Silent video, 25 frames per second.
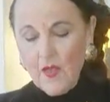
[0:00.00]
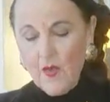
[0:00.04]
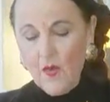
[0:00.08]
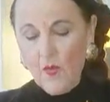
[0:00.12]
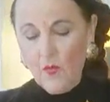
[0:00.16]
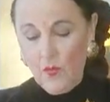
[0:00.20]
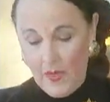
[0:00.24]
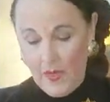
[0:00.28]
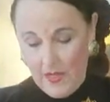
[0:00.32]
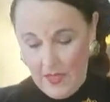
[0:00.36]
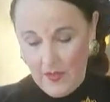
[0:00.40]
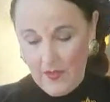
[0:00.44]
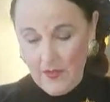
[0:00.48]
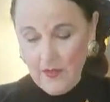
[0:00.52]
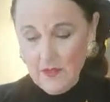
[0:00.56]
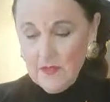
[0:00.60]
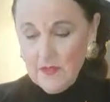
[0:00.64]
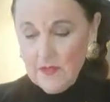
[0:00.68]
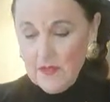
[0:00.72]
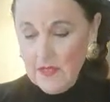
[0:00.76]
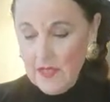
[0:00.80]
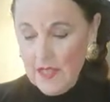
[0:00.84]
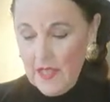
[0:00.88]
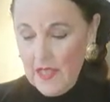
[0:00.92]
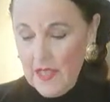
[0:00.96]

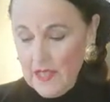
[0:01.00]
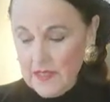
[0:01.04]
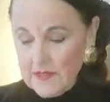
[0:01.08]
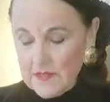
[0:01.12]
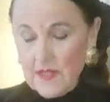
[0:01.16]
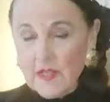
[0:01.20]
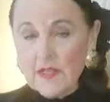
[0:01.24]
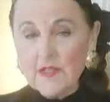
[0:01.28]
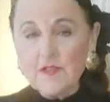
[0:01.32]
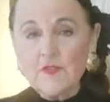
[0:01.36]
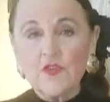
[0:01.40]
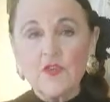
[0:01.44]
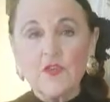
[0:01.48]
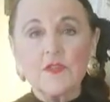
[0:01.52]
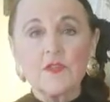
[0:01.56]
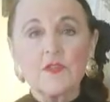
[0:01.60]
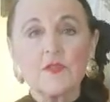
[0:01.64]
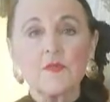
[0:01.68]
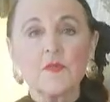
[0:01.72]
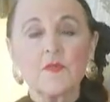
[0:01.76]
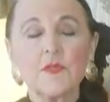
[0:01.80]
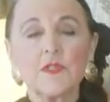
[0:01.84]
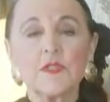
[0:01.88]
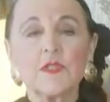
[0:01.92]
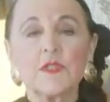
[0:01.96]
Well, as I
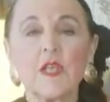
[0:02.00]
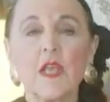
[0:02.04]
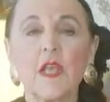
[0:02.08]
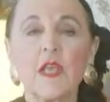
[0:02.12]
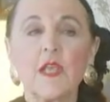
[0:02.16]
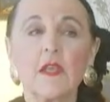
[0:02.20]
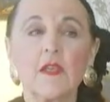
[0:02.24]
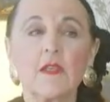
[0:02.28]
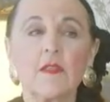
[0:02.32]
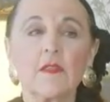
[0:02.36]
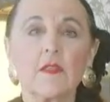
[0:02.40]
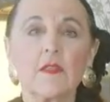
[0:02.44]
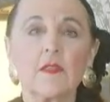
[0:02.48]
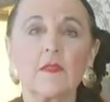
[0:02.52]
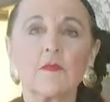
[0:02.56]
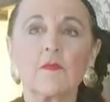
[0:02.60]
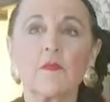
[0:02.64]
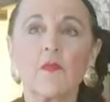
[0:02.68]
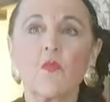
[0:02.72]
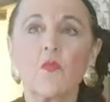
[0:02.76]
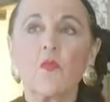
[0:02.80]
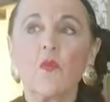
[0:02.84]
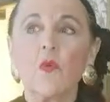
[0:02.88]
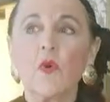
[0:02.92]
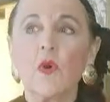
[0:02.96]
just was saying,
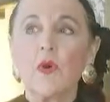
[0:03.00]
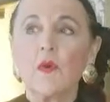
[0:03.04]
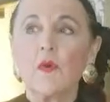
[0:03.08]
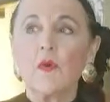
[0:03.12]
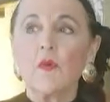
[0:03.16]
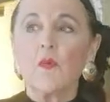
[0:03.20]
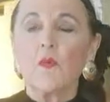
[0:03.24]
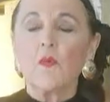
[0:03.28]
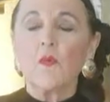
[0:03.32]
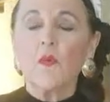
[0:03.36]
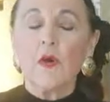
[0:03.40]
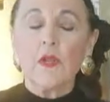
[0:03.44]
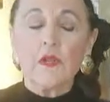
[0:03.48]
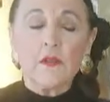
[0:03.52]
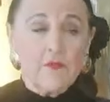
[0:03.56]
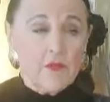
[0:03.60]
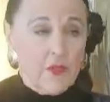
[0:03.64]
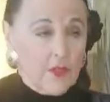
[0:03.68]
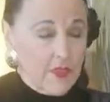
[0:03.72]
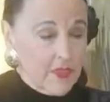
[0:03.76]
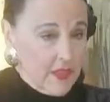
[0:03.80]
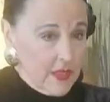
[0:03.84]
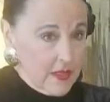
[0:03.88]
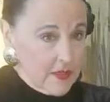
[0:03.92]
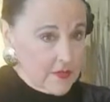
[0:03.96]
one of the
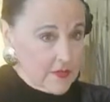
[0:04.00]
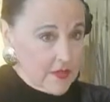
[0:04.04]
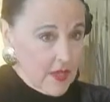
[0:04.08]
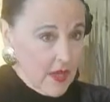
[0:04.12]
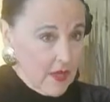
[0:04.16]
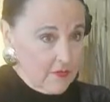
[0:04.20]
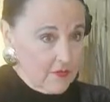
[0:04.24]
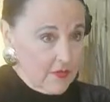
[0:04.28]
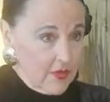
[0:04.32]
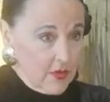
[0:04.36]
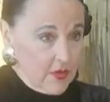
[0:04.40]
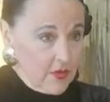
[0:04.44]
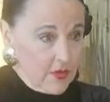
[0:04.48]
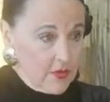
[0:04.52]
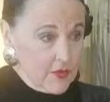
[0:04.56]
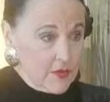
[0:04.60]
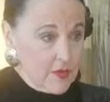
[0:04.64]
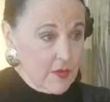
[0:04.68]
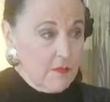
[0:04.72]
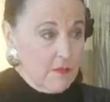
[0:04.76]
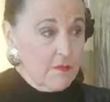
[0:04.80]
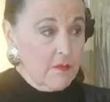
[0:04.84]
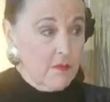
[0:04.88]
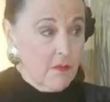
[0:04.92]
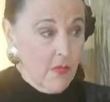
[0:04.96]
things I've heard the
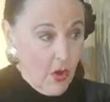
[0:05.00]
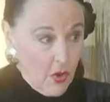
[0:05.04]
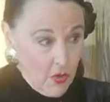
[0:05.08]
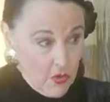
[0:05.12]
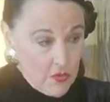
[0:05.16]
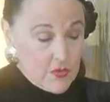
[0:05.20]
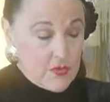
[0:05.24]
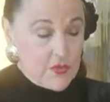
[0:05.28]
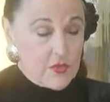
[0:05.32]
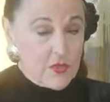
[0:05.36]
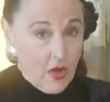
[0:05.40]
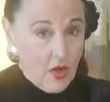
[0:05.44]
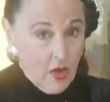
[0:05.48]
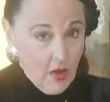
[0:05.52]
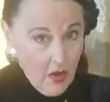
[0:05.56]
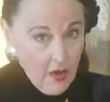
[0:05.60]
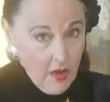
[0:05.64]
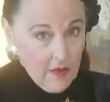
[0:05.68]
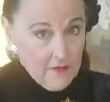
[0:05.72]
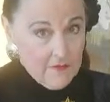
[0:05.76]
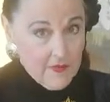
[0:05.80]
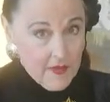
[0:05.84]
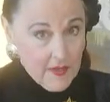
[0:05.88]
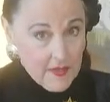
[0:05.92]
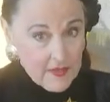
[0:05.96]
most
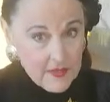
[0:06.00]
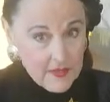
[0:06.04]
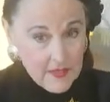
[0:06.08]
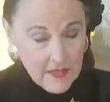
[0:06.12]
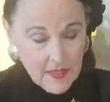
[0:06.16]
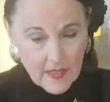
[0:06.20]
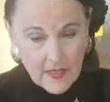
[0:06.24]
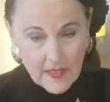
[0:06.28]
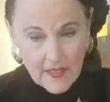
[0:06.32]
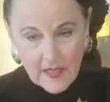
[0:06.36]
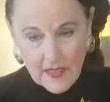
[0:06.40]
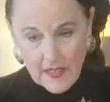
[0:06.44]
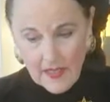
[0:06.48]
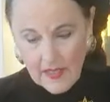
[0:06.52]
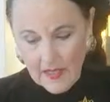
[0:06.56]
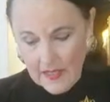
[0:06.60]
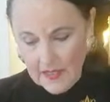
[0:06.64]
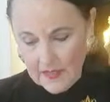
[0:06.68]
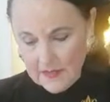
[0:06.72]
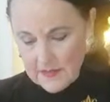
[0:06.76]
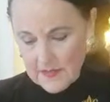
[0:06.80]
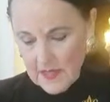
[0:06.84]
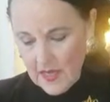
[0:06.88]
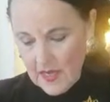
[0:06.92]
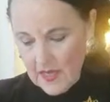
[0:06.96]
often,
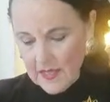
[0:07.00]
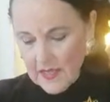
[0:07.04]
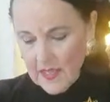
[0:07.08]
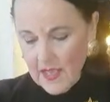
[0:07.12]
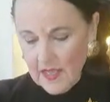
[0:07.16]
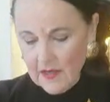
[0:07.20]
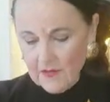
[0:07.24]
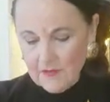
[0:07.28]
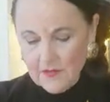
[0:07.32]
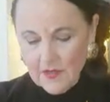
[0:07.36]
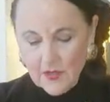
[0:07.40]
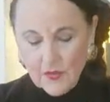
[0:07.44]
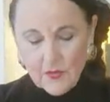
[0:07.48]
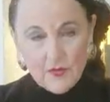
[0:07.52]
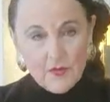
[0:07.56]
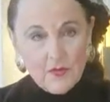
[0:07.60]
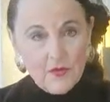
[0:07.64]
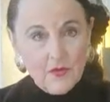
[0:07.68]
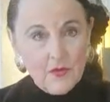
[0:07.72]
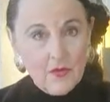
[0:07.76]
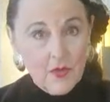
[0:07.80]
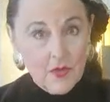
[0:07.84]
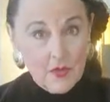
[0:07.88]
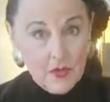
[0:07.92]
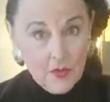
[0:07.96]
and I have an
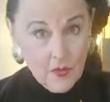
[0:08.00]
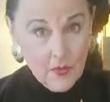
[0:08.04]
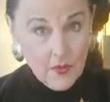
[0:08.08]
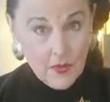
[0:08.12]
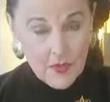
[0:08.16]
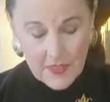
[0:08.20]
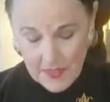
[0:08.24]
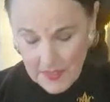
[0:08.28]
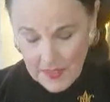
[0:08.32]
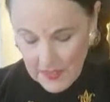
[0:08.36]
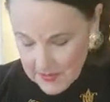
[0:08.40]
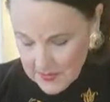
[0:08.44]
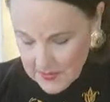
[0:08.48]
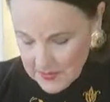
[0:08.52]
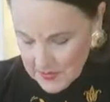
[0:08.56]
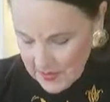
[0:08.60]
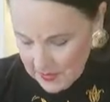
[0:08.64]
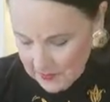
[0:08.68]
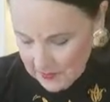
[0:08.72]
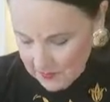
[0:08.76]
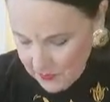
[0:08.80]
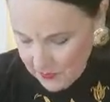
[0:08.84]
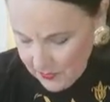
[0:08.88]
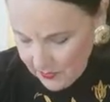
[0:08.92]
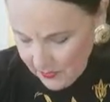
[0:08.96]

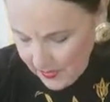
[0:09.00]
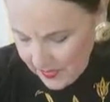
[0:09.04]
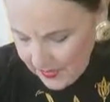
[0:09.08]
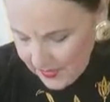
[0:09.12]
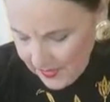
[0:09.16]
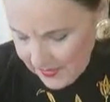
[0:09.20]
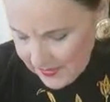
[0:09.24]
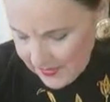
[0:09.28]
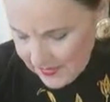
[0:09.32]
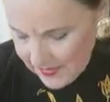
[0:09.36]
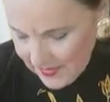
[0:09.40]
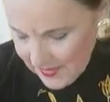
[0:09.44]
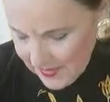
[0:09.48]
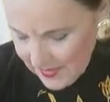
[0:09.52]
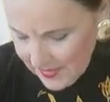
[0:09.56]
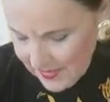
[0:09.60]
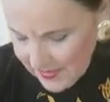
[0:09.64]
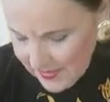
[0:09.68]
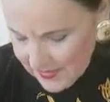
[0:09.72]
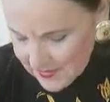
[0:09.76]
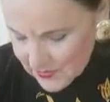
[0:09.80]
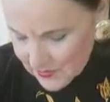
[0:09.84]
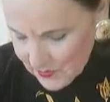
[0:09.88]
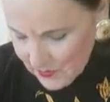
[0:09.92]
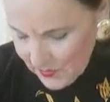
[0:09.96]
organizing brain
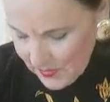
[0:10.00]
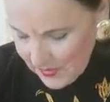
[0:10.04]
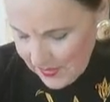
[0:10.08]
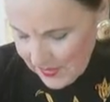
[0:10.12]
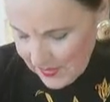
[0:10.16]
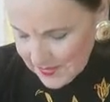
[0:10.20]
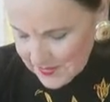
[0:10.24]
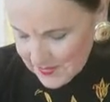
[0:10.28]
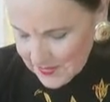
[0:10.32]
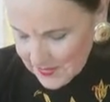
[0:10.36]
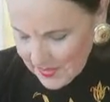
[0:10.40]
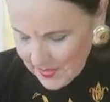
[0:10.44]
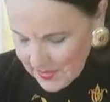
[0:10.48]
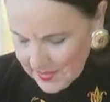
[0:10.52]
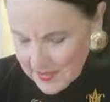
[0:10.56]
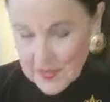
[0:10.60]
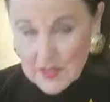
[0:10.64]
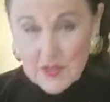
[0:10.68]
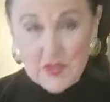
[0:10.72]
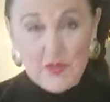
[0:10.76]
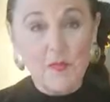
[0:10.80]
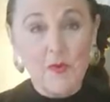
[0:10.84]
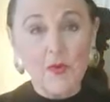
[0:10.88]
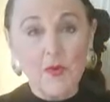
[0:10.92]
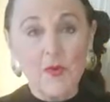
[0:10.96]
as well as an
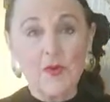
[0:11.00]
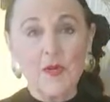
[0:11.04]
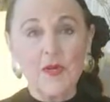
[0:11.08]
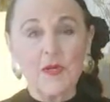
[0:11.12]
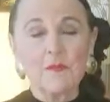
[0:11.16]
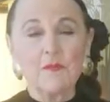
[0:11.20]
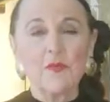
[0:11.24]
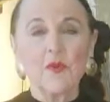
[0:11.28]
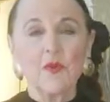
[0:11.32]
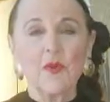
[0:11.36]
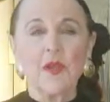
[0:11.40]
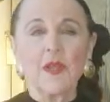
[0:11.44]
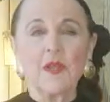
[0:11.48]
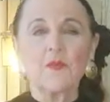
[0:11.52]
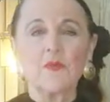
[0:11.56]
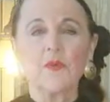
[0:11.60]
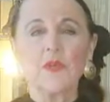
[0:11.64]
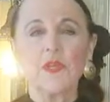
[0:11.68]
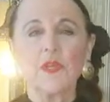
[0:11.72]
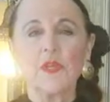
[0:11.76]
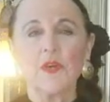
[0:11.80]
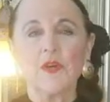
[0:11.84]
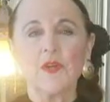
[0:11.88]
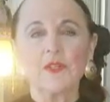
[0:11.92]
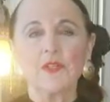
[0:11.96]
exploring brain,
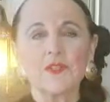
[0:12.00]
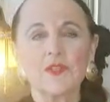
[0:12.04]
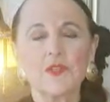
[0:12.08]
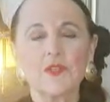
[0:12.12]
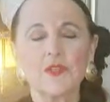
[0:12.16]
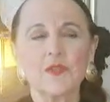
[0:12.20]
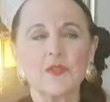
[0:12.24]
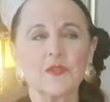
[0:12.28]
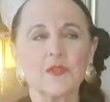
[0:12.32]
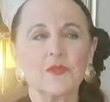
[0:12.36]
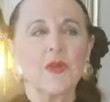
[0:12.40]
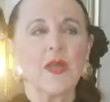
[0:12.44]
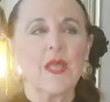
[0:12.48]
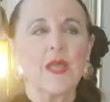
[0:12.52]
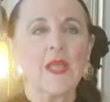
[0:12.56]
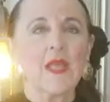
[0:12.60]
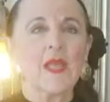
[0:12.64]
we all do.